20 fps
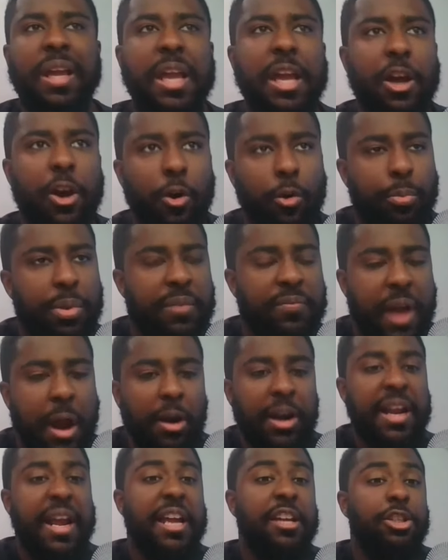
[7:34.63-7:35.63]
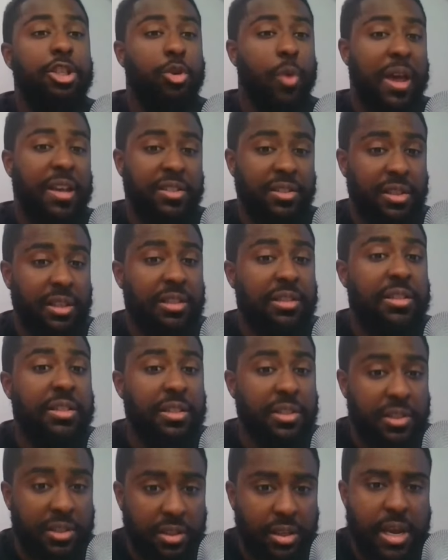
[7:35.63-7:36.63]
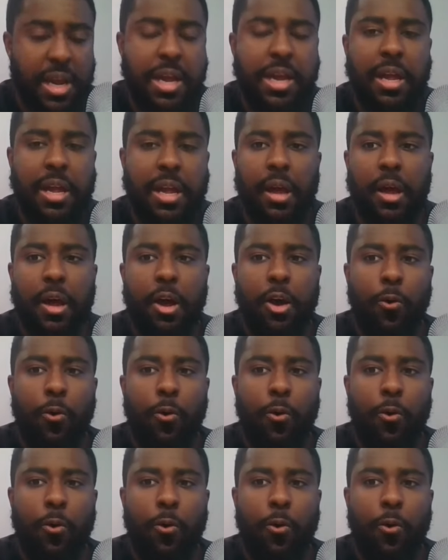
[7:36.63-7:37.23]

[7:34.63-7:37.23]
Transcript: it'll be very interesting to see